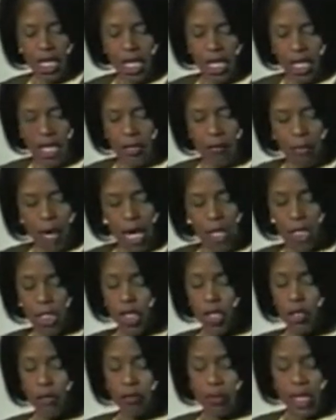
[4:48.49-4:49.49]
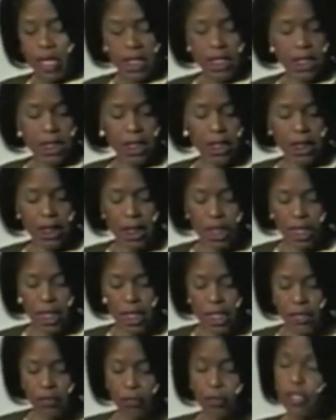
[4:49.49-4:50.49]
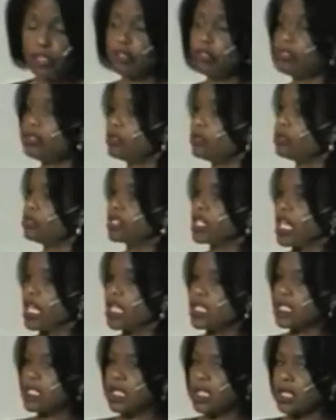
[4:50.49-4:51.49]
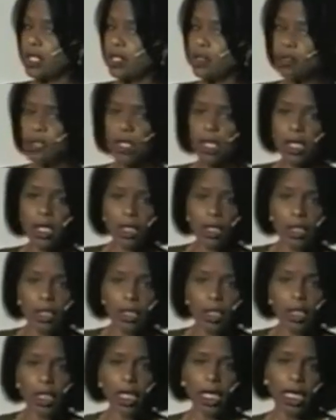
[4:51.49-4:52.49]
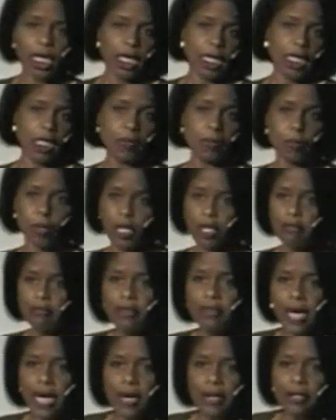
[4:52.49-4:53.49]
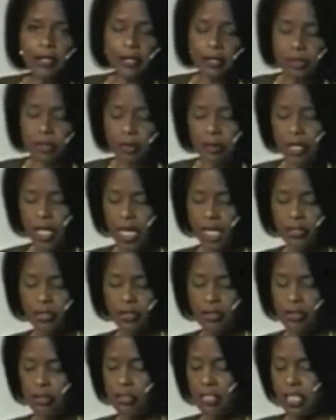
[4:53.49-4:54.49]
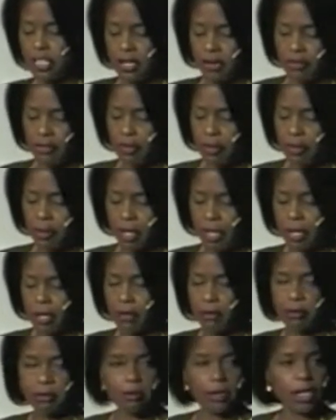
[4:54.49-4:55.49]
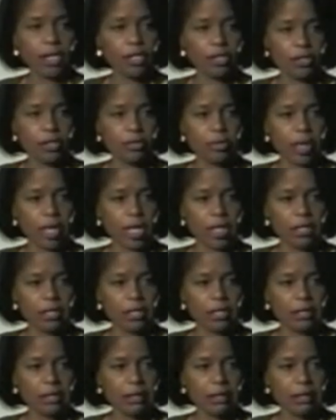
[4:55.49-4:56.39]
Monotone basically is when you use a single color in one value and you use it everywhere in your space.